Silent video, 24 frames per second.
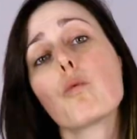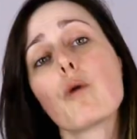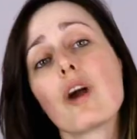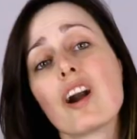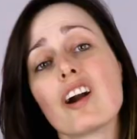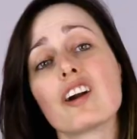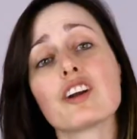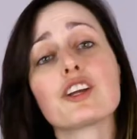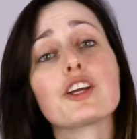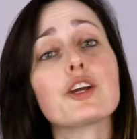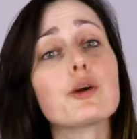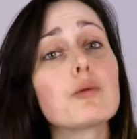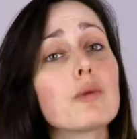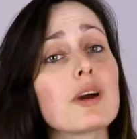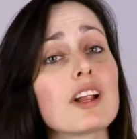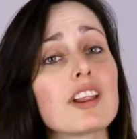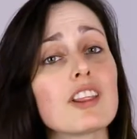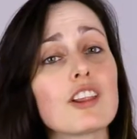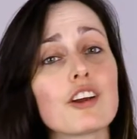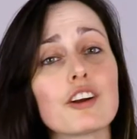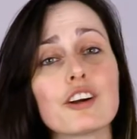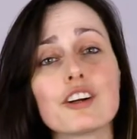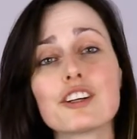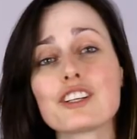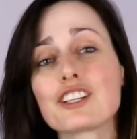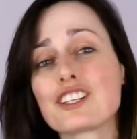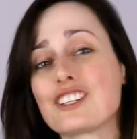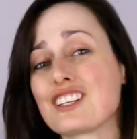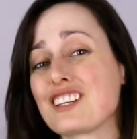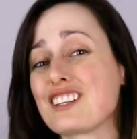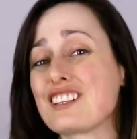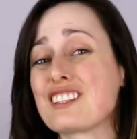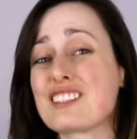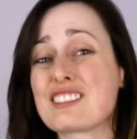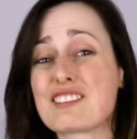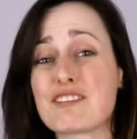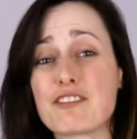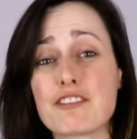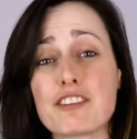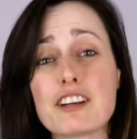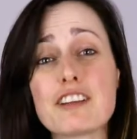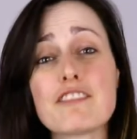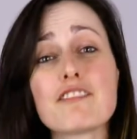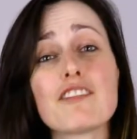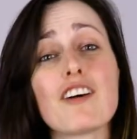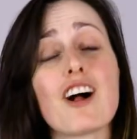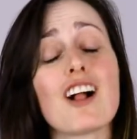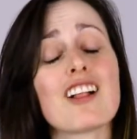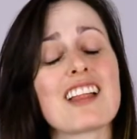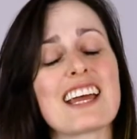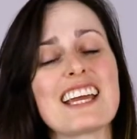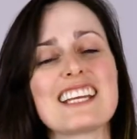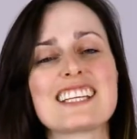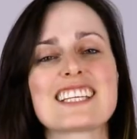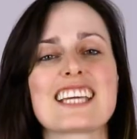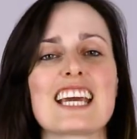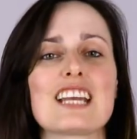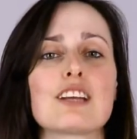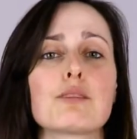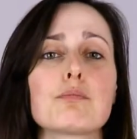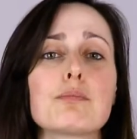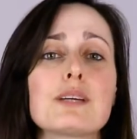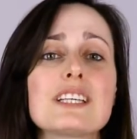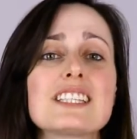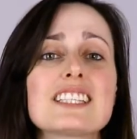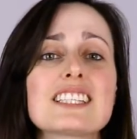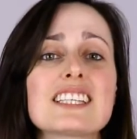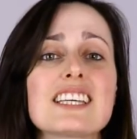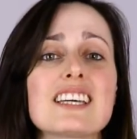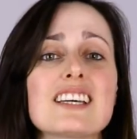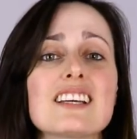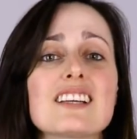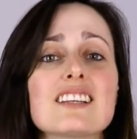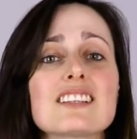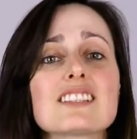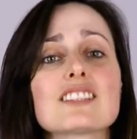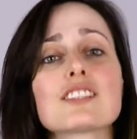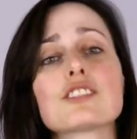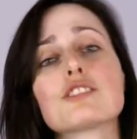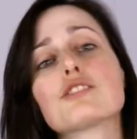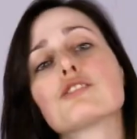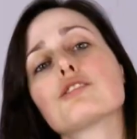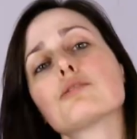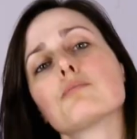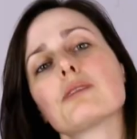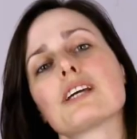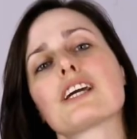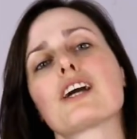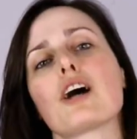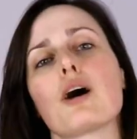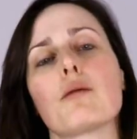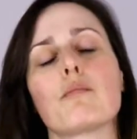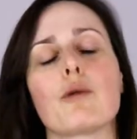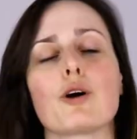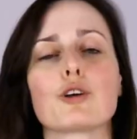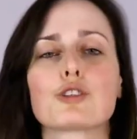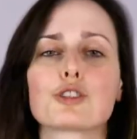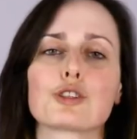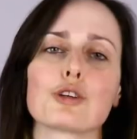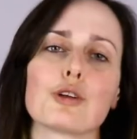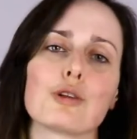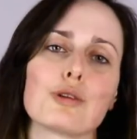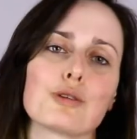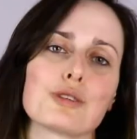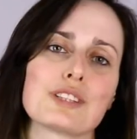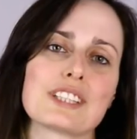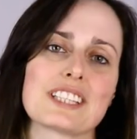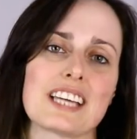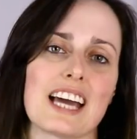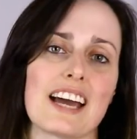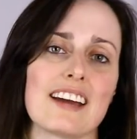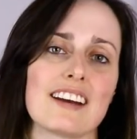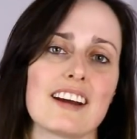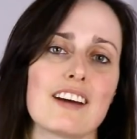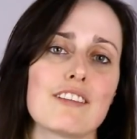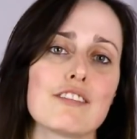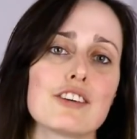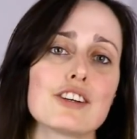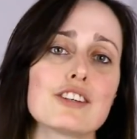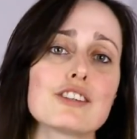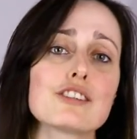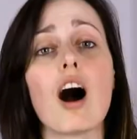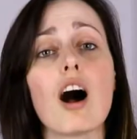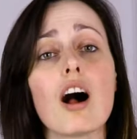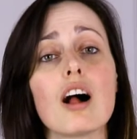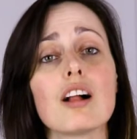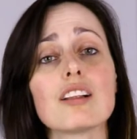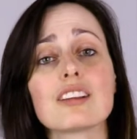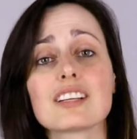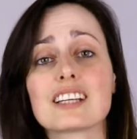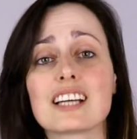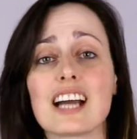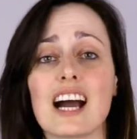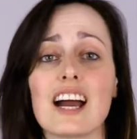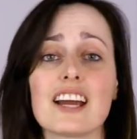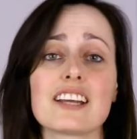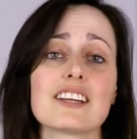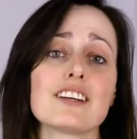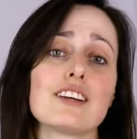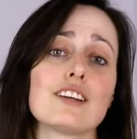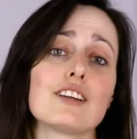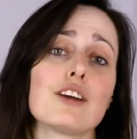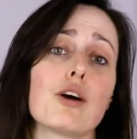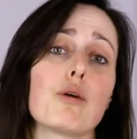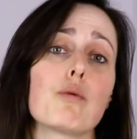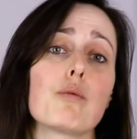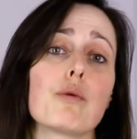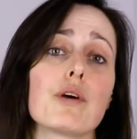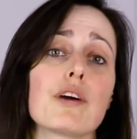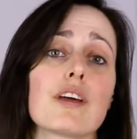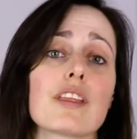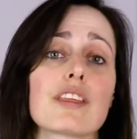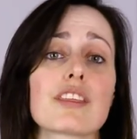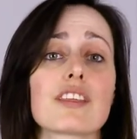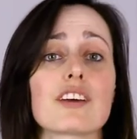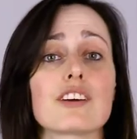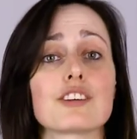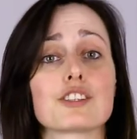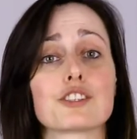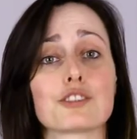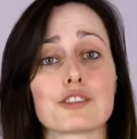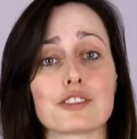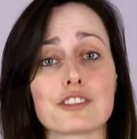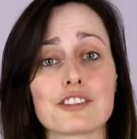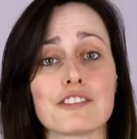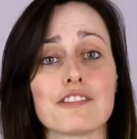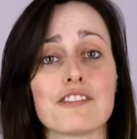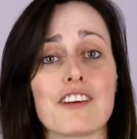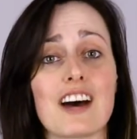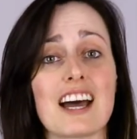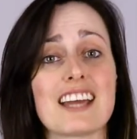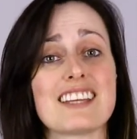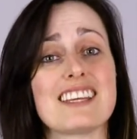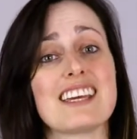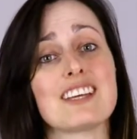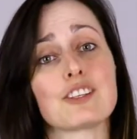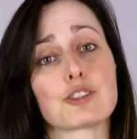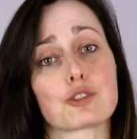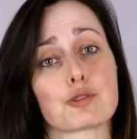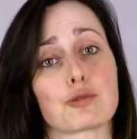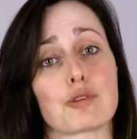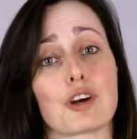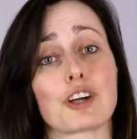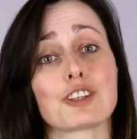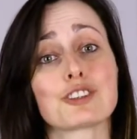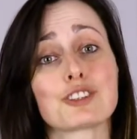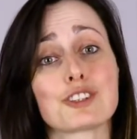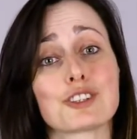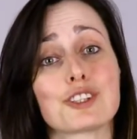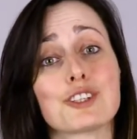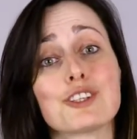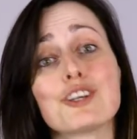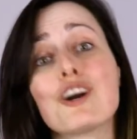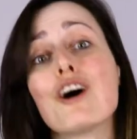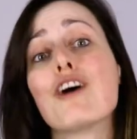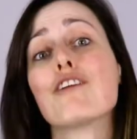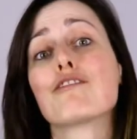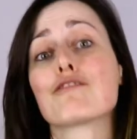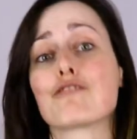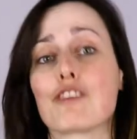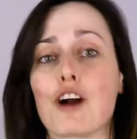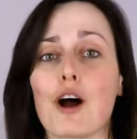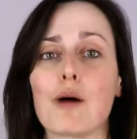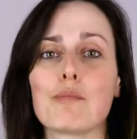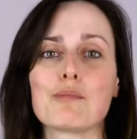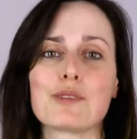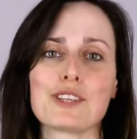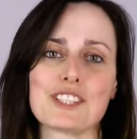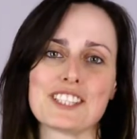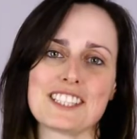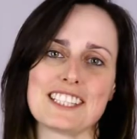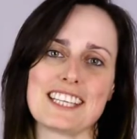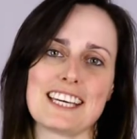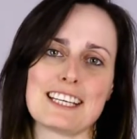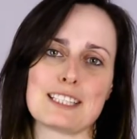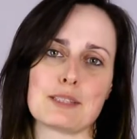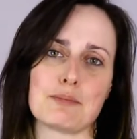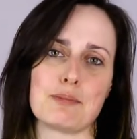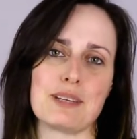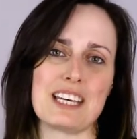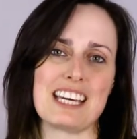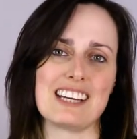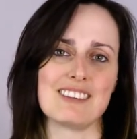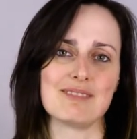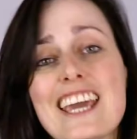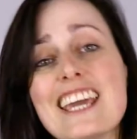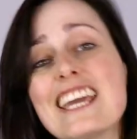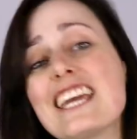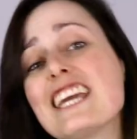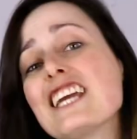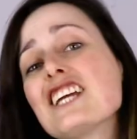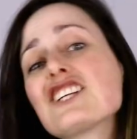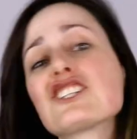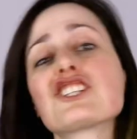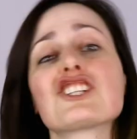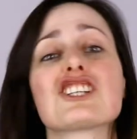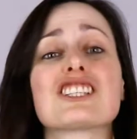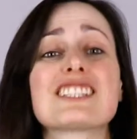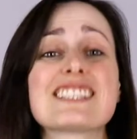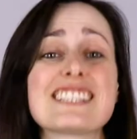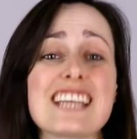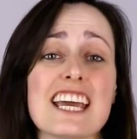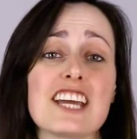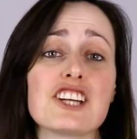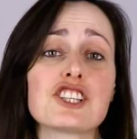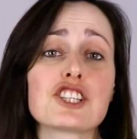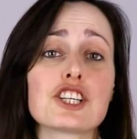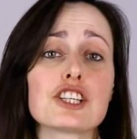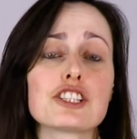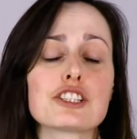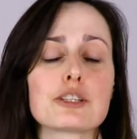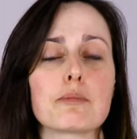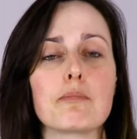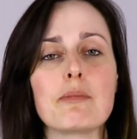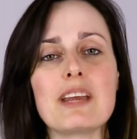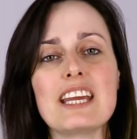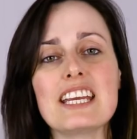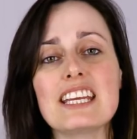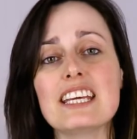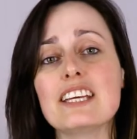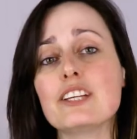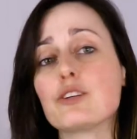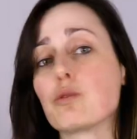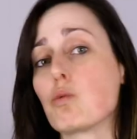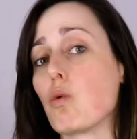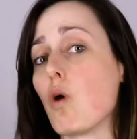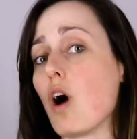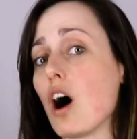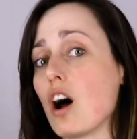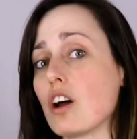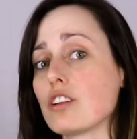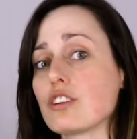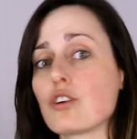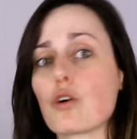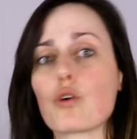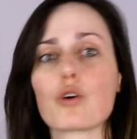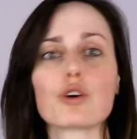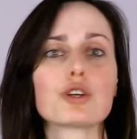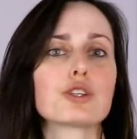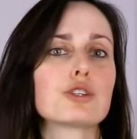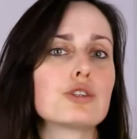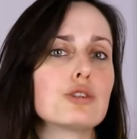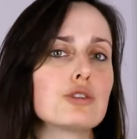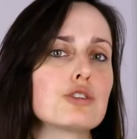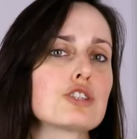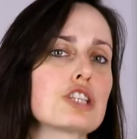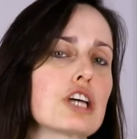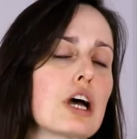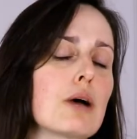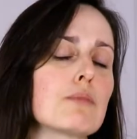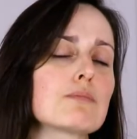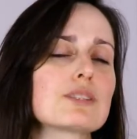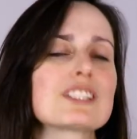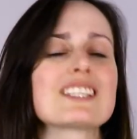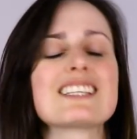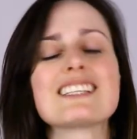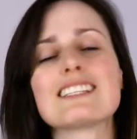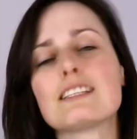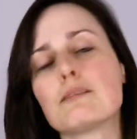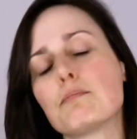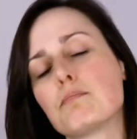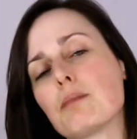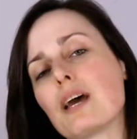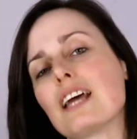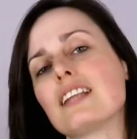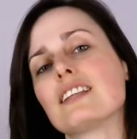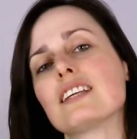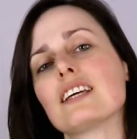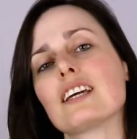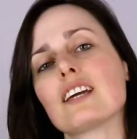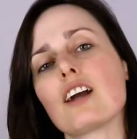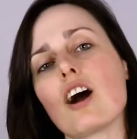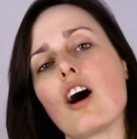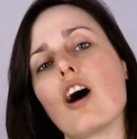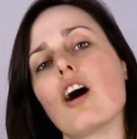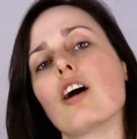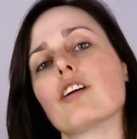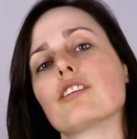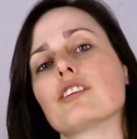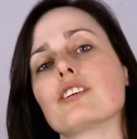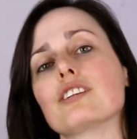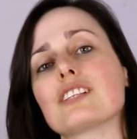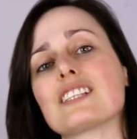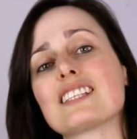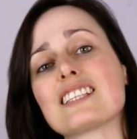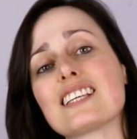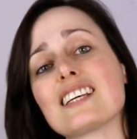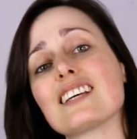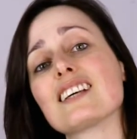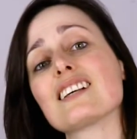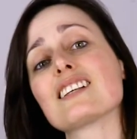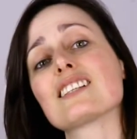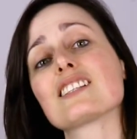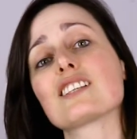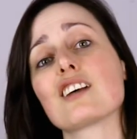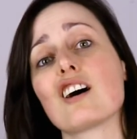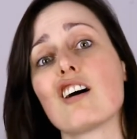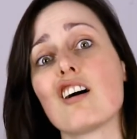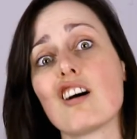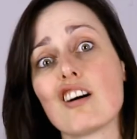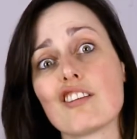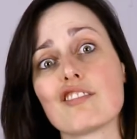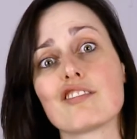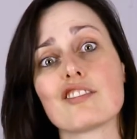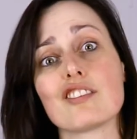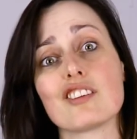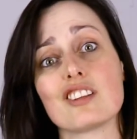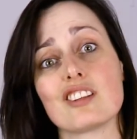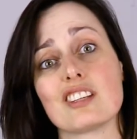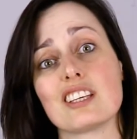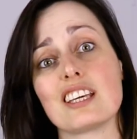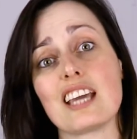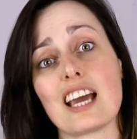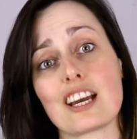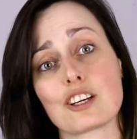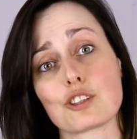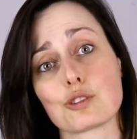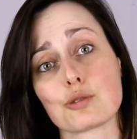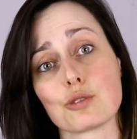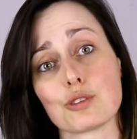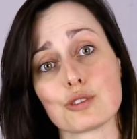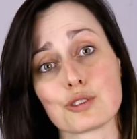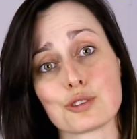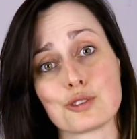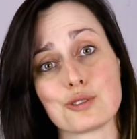where you will learn the freefall and canopy skills to become a solo skydiver, all guided with a certified instructor from the CSPA. Each stages may need one or two jumps depending on the skills of the actual